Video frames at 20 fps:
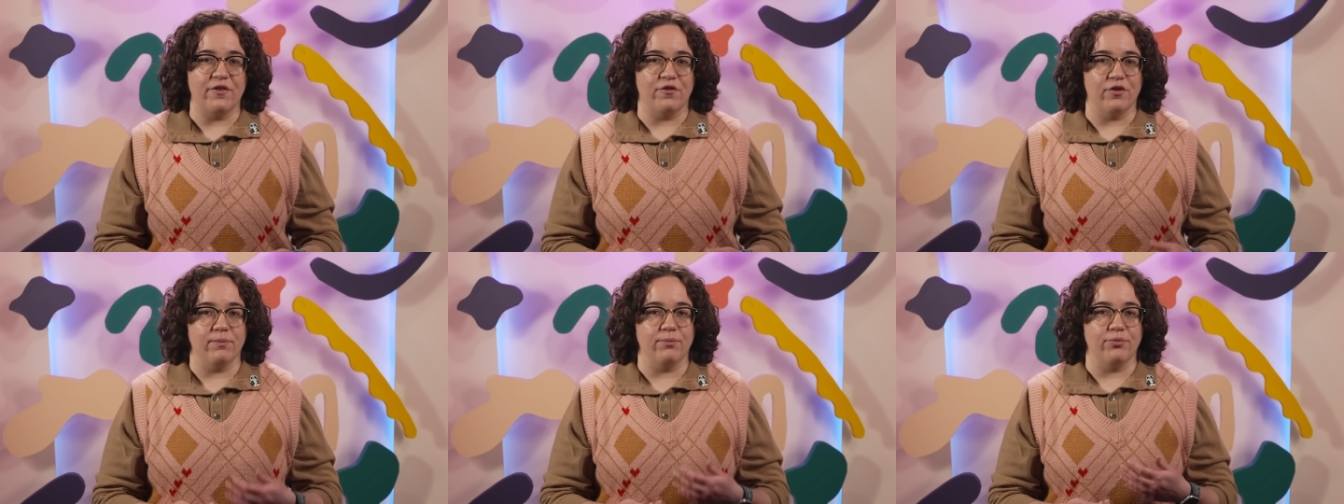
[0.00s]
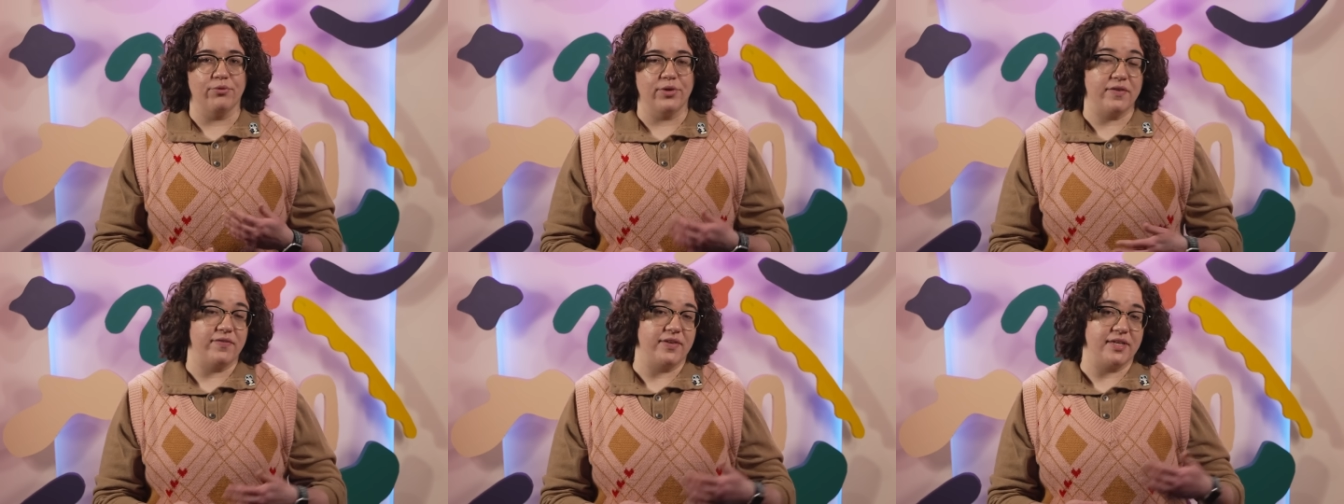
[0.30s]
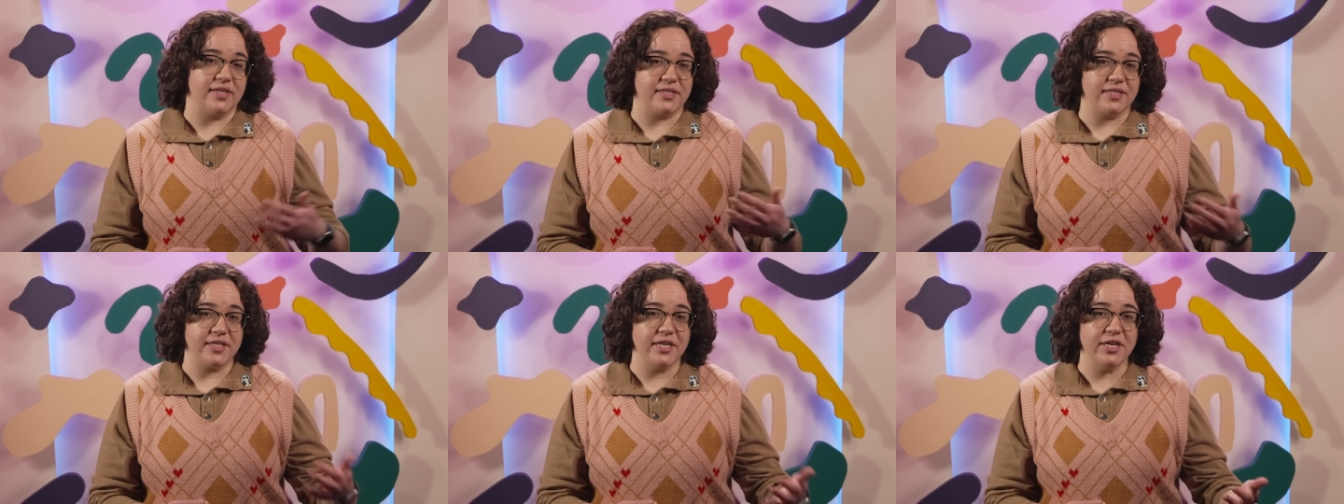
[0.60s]
from
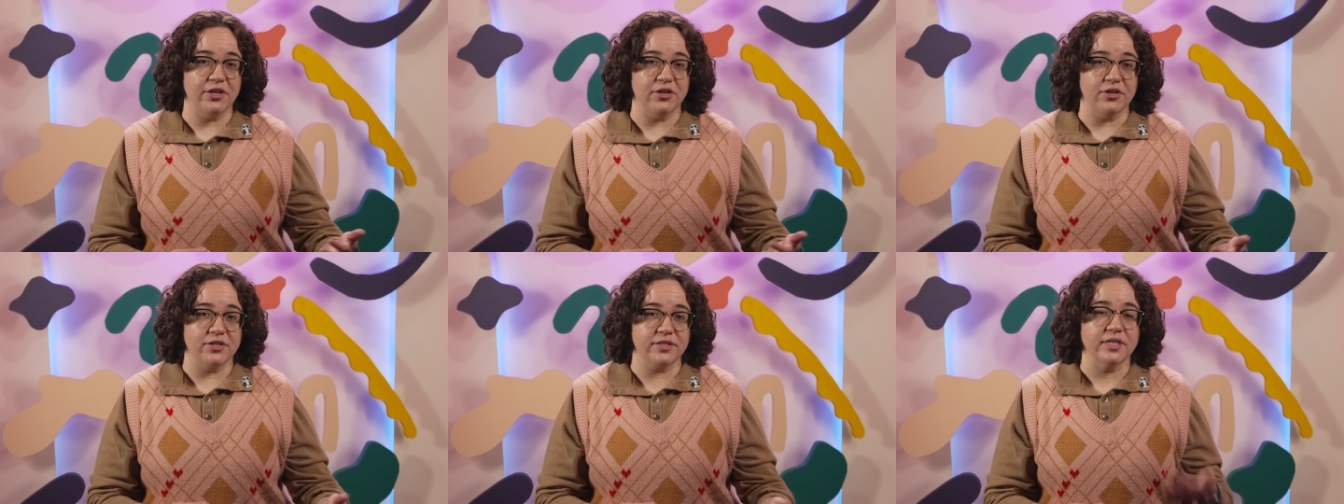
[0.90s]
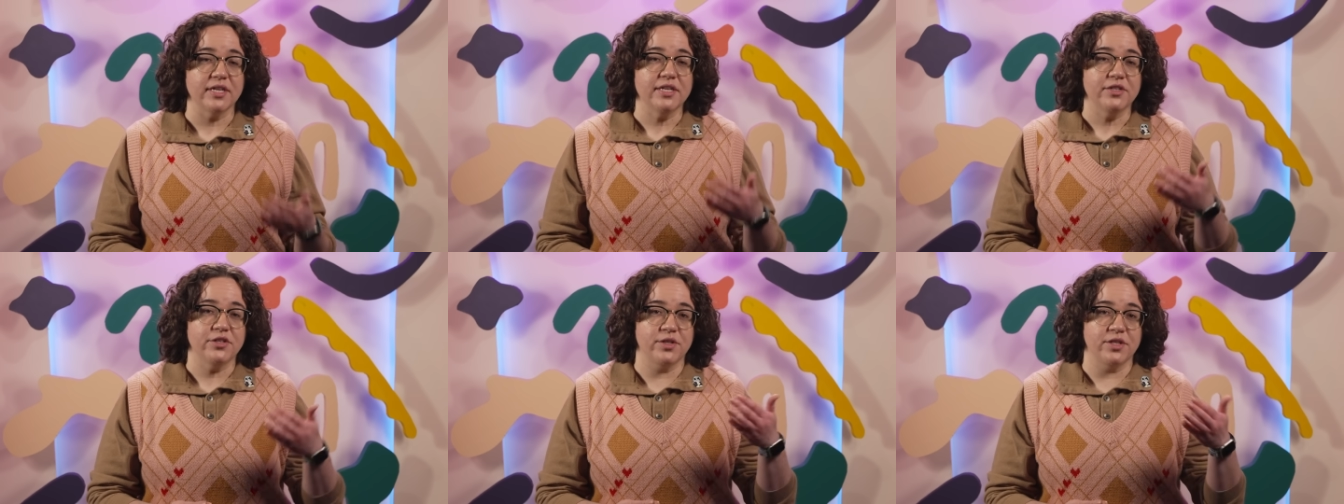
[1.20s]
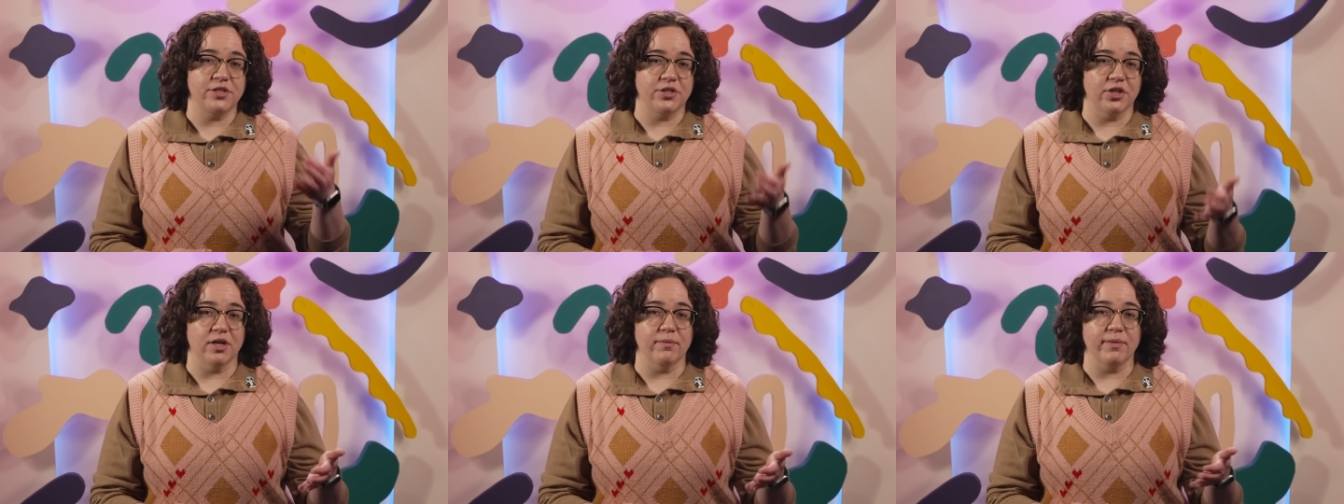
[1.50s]
previous years to
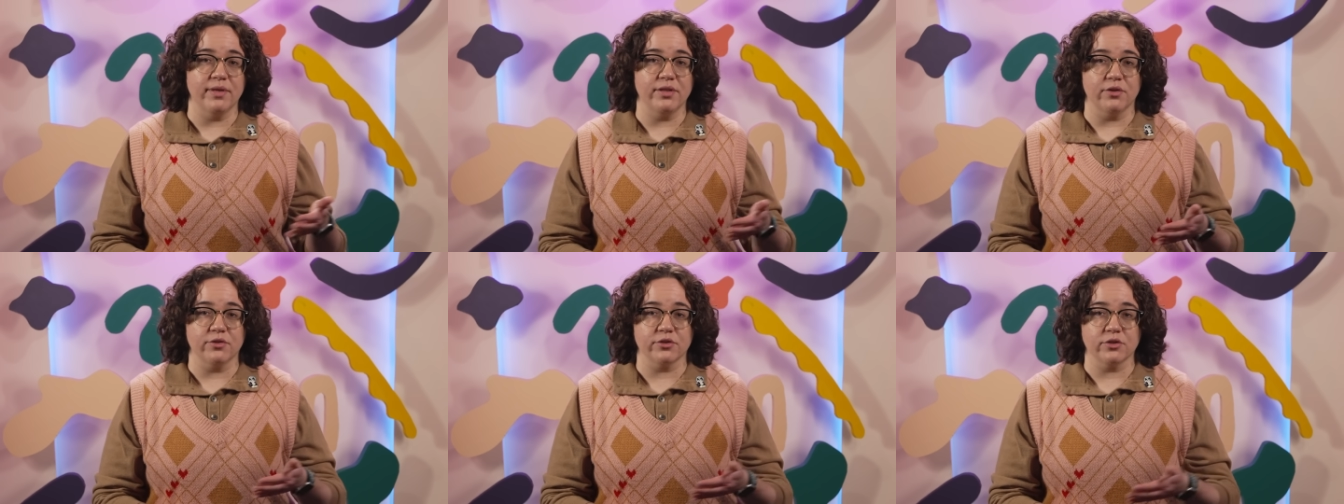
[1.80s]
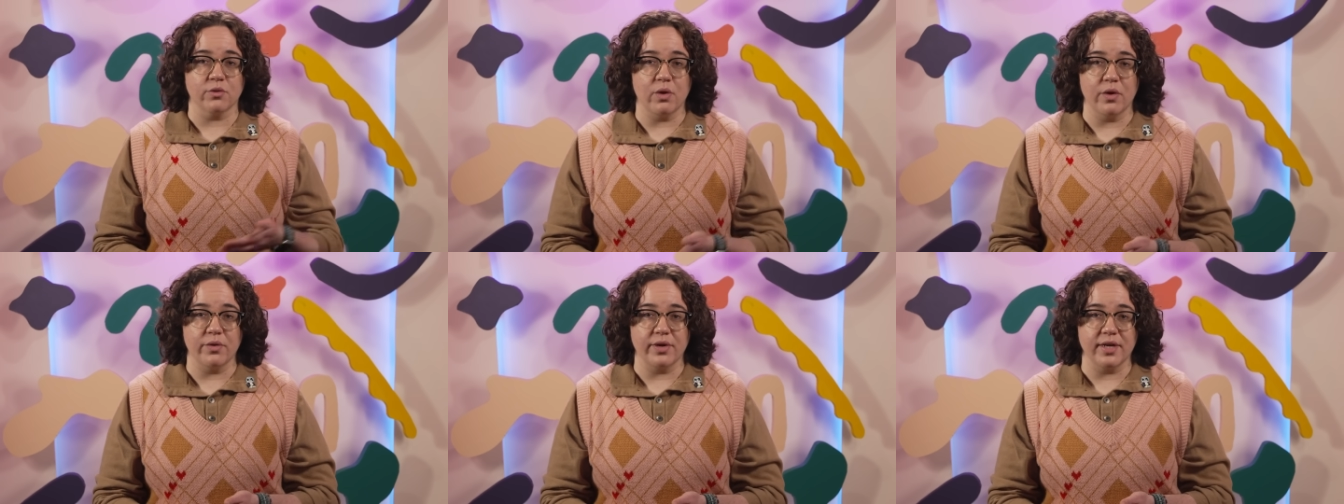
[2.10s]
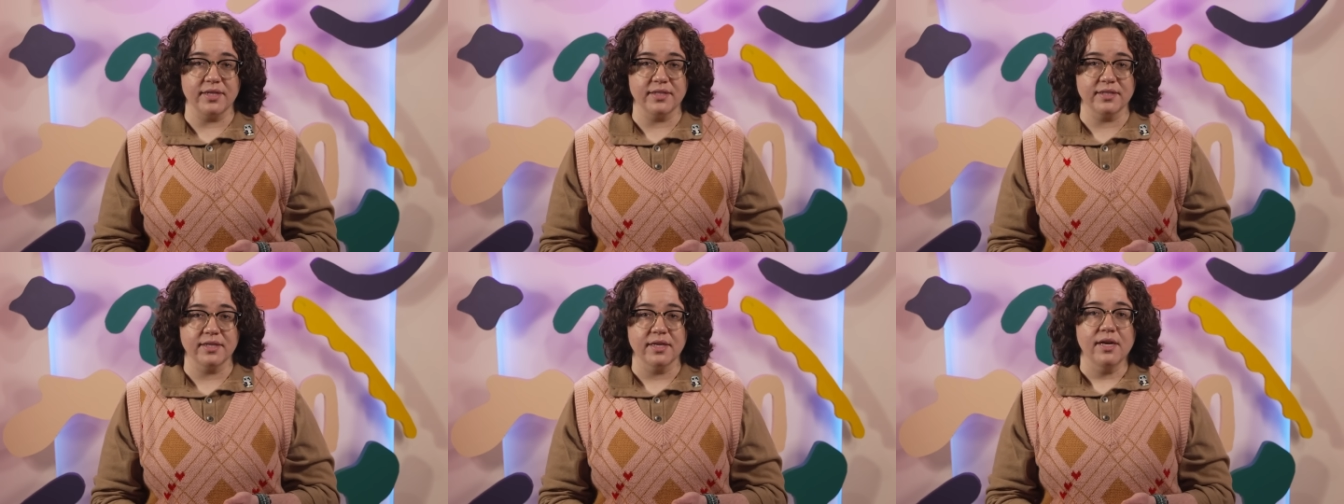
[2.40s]
determine those
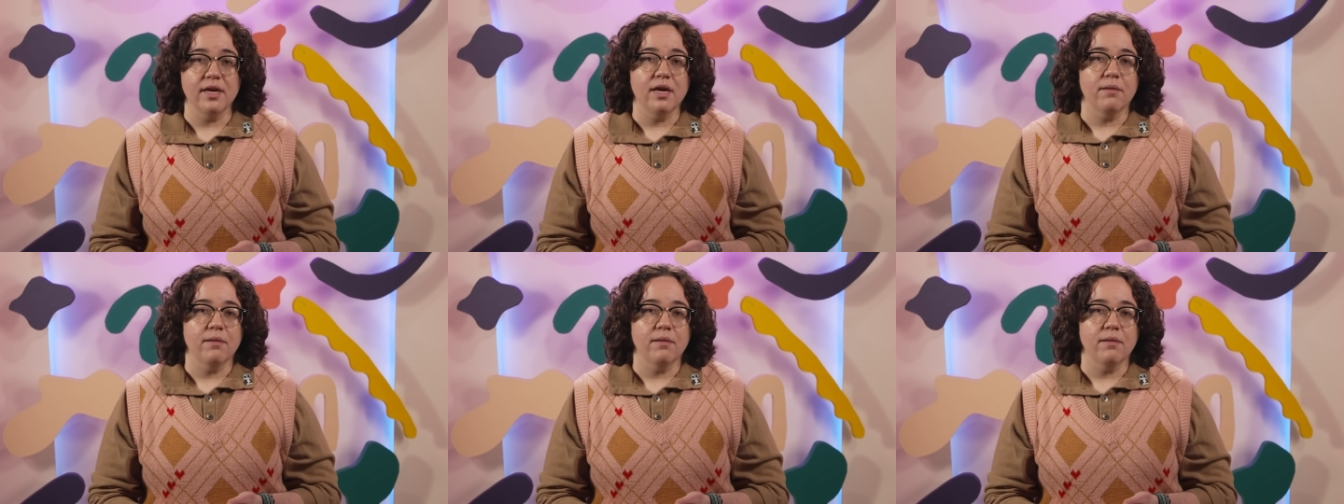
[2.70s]
quotas.